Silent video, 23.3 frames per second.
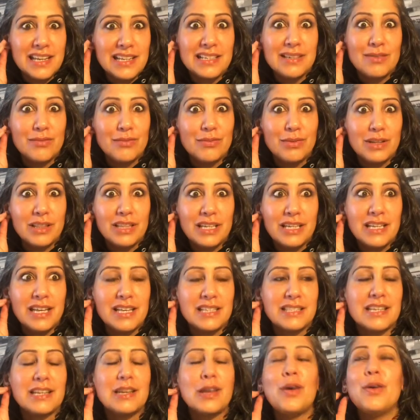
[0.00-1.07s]
really
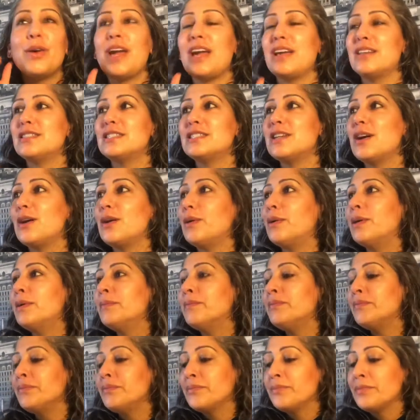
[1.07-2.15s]
doesn't. Okay, so
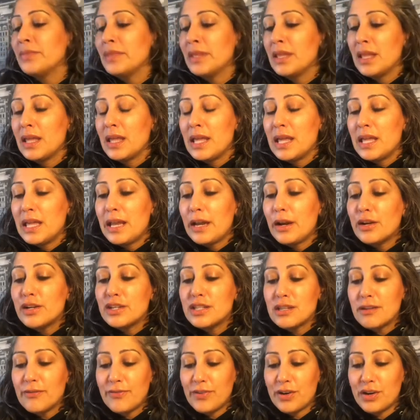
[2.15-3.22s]
here's
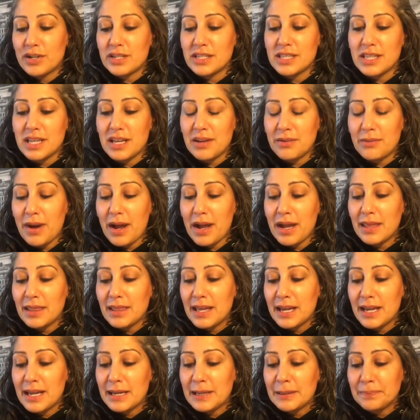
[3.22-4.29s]
the first thing, right?
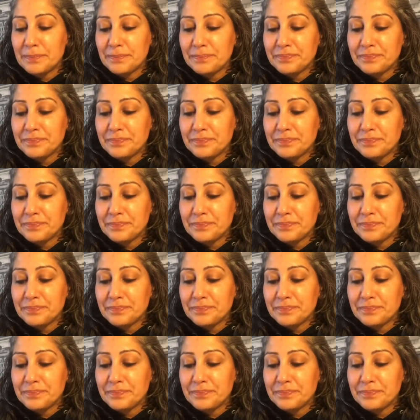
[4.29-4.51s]
Like,